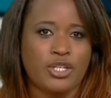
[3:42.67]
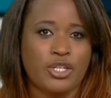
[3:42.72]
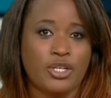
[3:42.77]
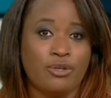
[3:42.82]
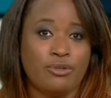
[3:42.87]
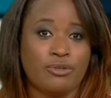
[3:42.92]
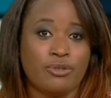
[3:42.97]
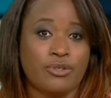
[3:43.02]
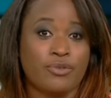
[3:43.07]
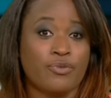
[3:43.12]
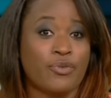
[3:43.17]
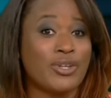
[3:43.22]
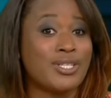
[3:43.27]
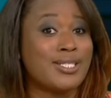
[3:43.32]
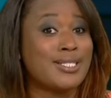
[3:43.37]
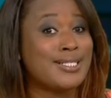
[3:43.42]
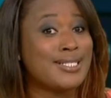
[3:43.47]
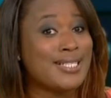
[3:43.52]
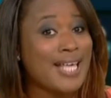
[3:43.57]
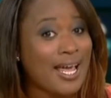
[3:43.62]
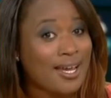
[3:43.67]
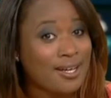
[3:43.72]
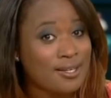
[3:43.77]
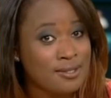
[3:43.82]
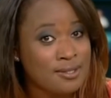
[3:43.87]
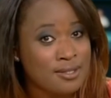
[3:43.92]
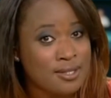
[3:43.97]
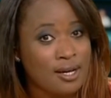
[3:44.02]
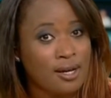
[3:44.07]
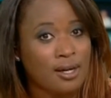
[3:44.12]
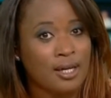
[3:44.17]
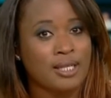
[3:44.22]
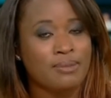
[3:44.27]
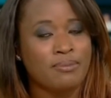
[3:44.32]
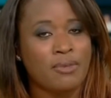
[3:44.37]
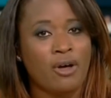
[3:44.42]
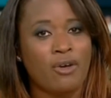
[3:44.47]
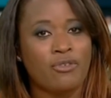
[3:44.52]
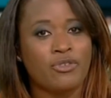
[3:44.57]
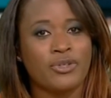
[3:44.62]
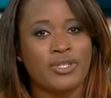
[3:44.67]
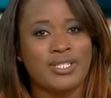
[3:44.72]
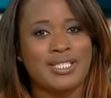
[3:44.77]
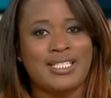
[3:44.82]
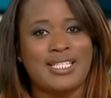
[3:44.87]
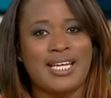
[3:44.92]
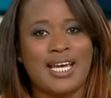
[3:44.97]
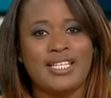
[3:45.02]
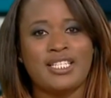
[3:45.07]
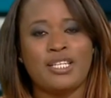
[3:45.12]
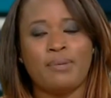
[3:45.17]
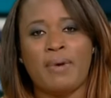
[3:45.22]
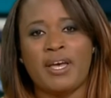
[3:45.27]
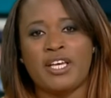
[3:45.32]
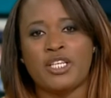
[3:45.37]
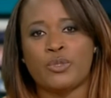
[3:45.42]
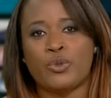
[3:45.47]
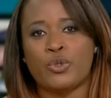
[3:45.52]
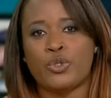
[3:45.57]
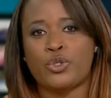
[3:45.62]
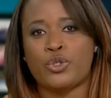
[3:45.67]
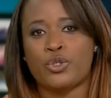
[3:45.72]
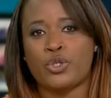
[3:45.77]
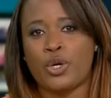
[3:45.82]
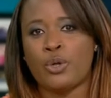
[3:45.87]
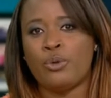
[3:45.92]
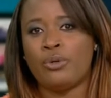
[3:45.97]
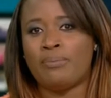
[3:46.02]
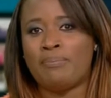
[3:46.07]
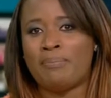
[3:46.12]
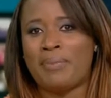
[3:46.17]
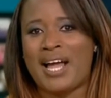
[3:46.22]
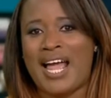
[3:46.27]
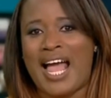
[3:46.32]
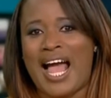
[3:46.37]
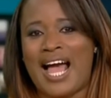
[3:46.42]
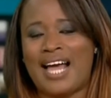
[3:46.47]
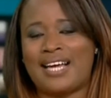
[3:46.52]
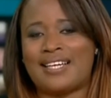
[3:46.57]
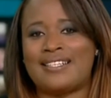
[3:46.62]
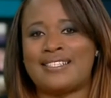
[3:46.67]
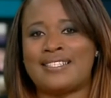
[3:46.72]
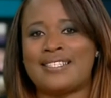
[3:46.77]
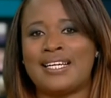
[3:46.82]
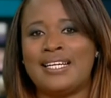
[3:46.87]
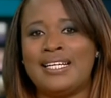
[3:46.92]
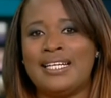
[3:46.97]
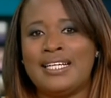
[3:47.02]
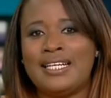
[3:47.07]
to users for a second time after its database was stolen by hackers.